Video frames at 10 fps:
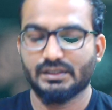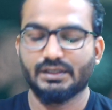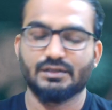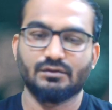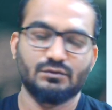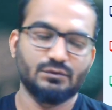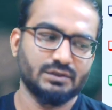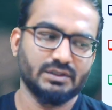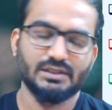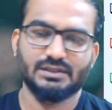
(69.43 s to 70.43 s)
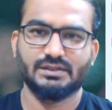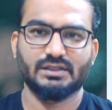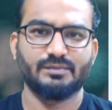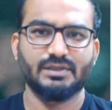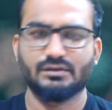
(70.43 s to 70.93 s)
like 2-3 lectures,
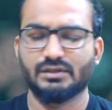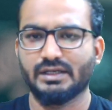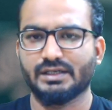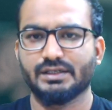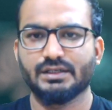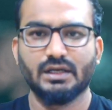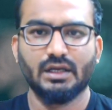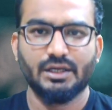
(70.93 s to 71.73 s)
have been conducted.